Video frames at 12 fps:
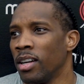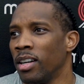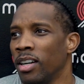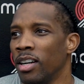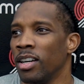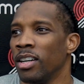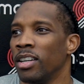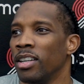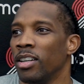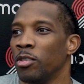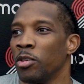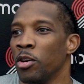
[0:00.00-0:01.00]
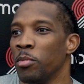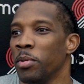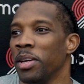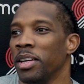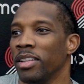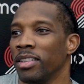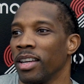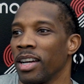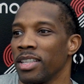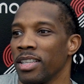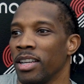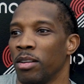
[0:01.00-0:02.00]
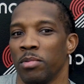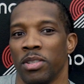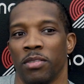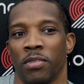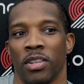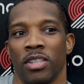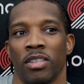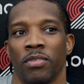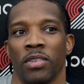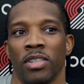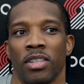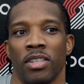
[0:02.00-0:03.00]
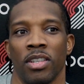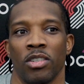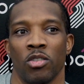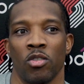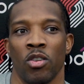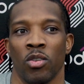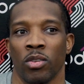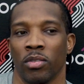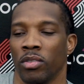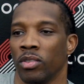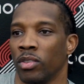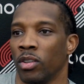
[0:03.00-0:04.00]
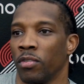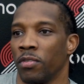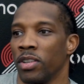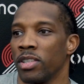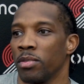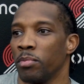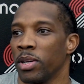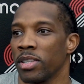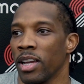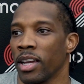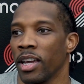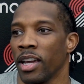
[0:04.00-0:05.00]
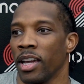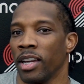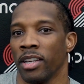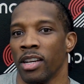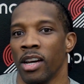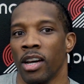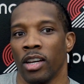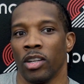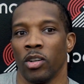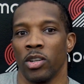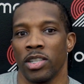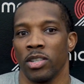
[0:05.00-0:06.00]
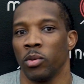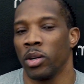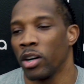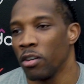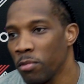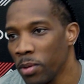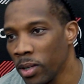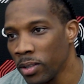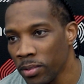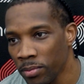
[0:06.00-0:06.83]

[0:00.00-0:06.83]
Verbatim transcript: Uh, I don't know, man. Like I said, I'm just finish finish the season strong. You know, finish it best I can. You know, and see where I go from there.